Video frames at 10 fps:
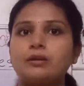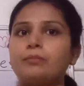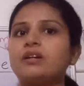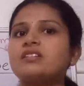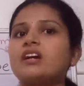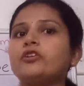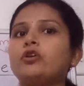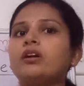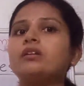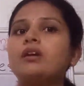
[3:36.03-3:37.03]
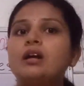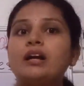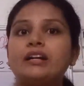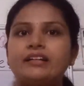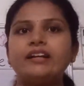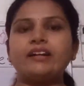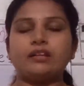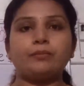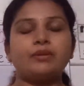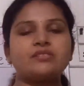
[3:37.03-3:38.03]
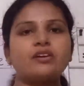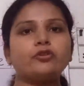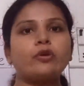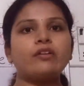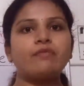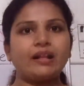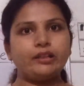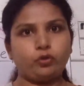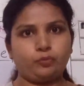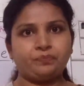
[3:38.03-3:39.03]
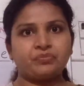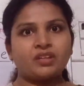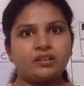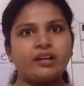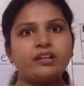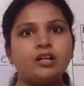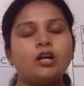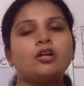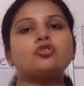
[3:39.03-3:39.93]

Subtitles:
Numbers are your data, numbers are your value, right?